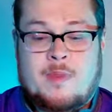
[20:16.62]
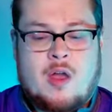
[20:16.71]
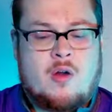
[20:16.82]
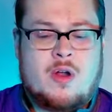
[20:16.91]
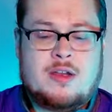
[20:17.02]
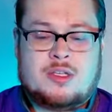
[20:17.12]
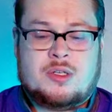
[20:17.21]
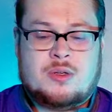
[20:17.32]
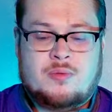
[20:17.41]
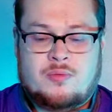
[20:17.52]
All
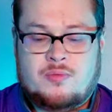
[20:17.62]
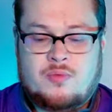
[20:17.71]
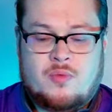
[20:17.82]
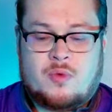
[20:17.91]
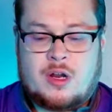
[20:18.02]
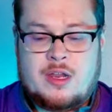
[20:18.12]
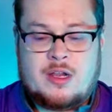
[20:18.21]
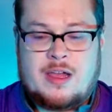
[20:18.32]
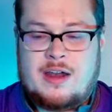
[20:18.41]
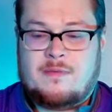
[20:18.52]
right, we're getting
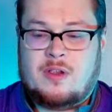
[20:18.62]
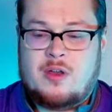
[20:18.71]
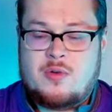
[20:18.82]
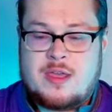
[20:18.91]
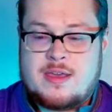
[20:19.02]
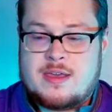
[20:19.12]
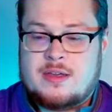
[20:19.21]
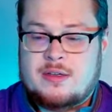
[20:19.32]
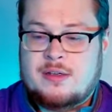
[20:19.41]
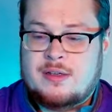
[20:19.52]
a lot of Loki.
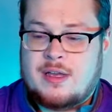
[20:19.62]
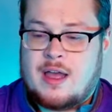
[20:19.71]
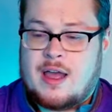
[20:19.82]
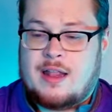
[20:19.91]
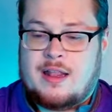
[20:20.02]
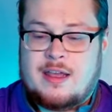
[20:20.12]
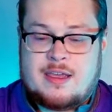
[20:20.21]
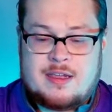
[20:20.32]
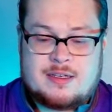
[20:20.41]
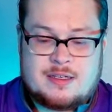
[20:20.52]
I
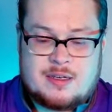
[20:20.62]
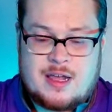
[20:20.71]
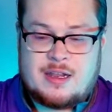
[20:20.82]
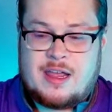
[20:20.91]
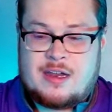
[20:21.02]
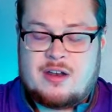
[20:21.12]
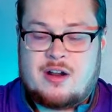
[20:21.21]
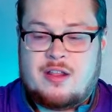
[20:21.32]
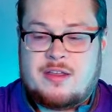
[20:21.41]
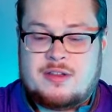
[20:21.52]
like it. Not a lot of
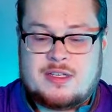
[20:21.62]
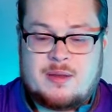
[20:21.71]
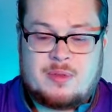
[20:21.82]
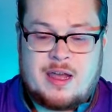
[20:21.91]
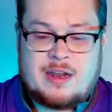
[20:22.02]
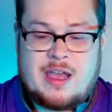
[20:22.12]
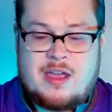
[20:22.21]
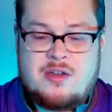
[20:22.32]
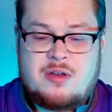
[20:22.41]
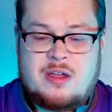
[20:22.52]
Nyarlathotep. A lot of
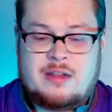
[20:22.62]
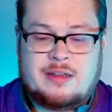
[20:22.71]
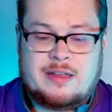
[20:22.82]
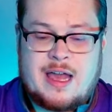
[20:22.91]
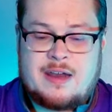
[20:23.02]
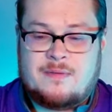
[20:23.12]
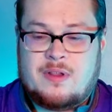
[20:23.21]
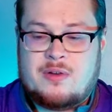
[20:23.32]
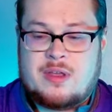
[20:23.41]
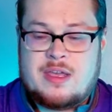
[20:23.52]
Cayuga, a lot of
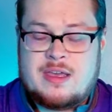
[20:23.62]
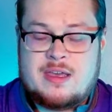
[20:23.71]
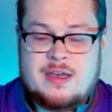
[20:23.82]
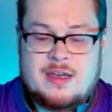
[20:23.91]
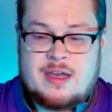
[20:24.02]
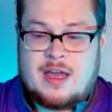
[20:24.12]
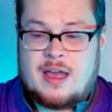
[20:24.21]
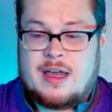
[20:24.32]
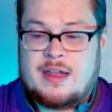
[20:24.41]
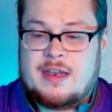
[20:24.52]
Loki.
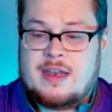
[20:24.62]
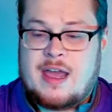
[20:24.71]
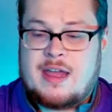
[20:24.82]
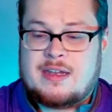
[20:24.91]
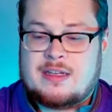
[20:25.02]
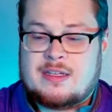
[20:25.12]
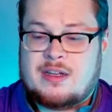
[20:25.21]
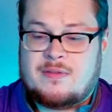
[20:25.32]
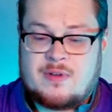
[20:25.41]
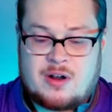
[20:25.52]
Uh, not a
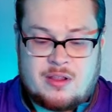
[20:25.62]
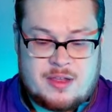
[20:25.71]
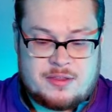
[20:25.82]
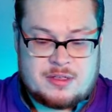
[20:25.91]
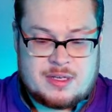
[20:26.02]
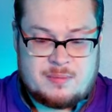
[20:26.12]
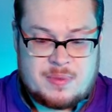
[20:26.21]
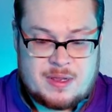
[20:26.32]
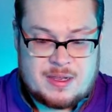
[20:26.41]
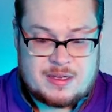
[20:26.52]
ton of Nyarlathotep
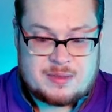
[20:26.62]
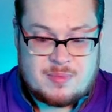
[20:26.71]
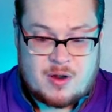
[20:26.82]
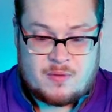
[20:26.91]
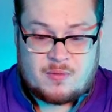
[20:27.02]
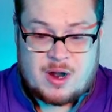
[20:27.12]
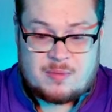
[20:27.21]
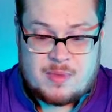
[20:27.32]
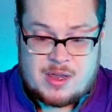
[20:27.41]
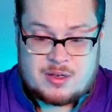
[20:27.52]
big hits. Marvel Rare
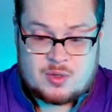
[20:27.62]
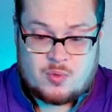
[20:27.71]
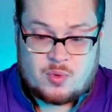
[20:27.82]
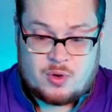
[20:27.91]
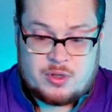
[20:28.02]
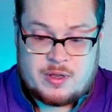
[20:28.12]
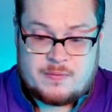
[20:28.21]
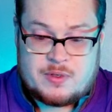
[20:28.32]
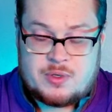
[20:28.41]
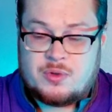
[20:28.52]
Mant World
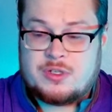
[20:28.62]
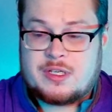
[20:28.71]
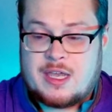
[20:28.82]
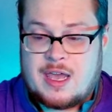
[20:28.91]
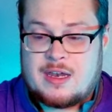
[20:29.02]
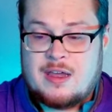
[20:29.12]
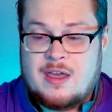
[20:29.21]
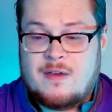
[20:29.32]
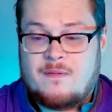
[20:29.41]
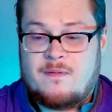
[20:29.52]
of Duels again.
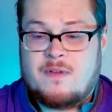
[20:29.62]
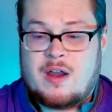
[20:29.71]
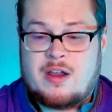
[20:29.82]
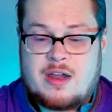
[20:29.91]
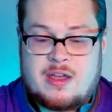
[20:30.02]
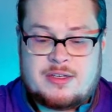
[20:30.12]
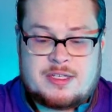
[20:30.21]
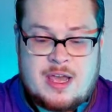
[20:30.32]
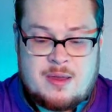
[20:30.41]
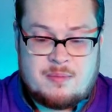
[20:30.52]
Very
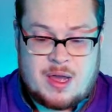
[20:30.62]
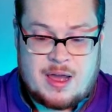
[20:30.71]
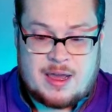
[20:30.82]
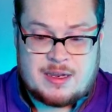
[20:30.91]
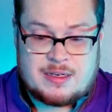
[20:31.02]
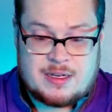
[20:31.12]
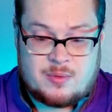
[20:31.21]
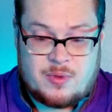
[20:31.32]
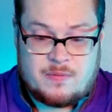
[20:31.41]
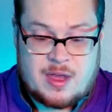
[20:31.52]
nice. Behind
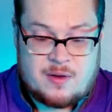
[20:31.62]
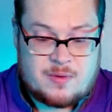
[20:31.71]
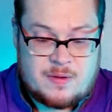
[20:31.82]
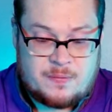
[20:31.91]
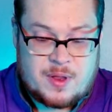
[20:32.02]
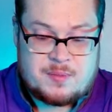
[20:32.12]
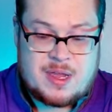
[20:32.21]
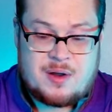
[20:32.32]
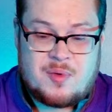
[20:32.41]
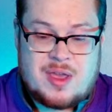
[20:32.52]
it, we've got Red Flame.
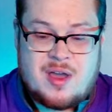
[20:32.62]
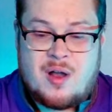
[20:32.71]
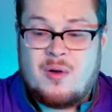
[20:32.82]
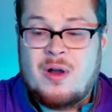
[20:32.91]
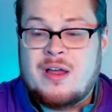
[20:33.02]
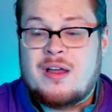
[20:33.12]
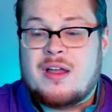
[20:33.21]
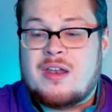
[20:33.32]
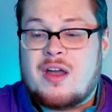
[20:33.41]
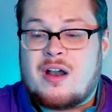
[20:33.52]
There we go.
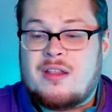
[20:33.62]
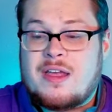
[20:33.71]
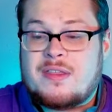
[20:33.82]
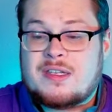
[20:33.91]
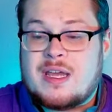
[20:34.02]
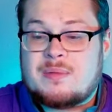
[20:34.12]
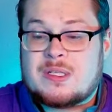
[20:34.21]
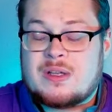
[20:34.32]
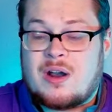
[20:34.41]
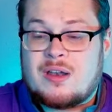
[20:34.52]
Nyarlathotep
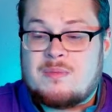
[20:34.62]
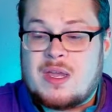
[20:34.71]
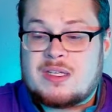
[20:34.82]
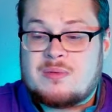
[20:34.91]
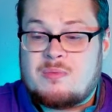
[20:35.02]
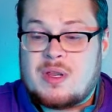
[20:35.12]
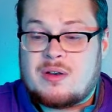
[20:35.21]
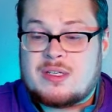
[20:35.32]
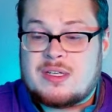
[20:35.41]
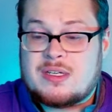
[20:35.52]
starting to make some
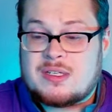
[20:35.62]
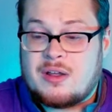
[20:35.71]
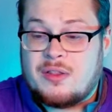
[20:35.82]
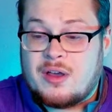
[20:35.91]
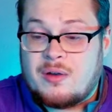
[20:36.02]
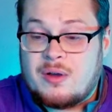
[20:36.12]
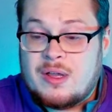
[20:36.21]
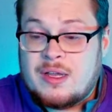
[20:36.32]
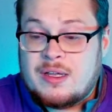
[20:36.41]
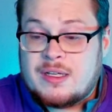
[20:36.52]
appearances, although
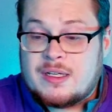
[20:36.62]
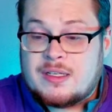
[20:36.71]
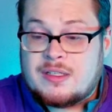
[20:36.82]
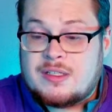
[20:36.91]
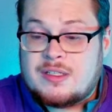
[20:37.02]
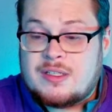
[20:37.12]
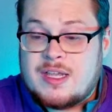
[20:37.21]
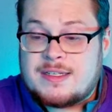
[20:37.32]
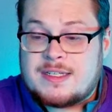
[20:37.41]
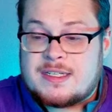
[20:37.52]

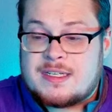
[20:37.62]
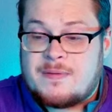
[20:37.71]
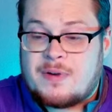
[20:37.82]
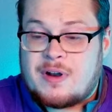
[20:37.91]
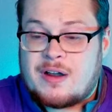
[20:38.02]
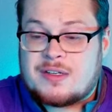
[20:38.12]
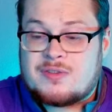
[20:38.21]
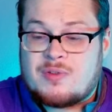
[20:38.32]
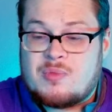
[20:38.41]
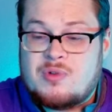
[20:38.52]
this is a different artist
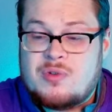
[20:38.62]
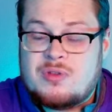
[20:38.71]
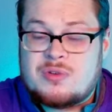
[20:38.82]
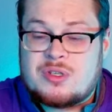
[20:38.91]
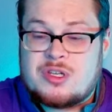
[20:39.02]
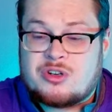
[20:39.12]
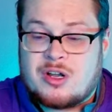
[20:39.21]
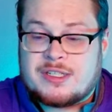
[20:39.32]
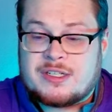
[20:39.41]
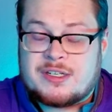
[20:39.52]
from who usually
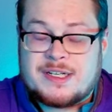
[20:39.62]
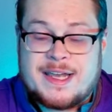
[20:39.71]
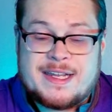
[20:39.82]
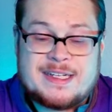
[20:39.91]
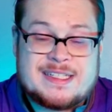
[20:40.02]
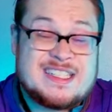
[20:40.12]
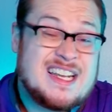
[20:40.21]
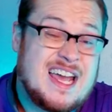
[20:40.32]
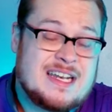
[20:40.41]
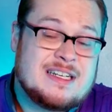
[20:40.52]
draws her, and it's
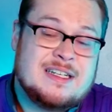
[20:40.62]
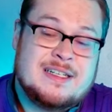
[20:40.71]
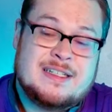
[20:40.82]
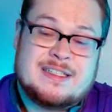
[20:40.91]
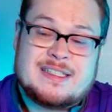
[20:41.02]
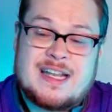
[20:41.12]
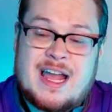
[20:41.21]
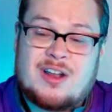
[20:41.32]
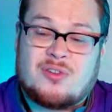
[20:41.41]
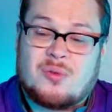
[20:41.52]
not it's
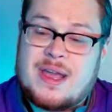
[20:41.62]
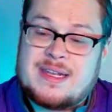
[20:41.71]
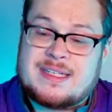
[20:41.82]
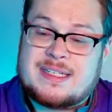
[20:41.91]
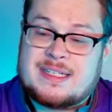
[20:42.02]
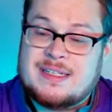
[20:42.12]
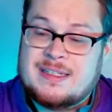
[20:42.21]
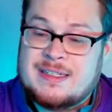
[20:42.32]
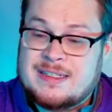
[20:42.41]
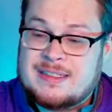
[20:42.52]
not great.
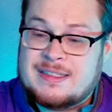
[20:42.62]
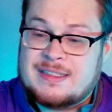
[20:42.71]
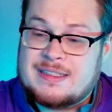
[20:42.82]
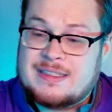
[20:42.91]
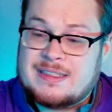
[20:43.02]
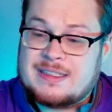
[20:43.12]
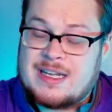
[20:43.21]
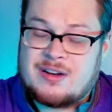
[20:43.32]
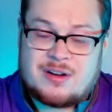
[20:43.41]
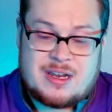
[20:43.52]
It's
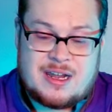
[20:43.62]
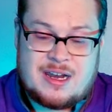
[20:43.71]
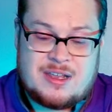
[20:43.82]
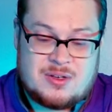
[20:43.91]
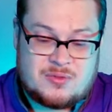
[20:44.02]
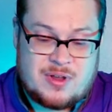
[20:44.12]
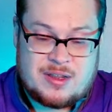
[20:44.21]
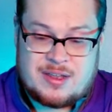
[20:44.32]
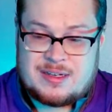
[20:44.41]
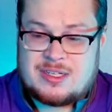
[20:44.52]
not great. Not a huge fan
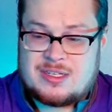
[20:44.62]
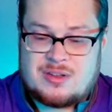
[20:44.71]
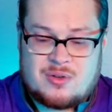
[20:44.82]
of that. just a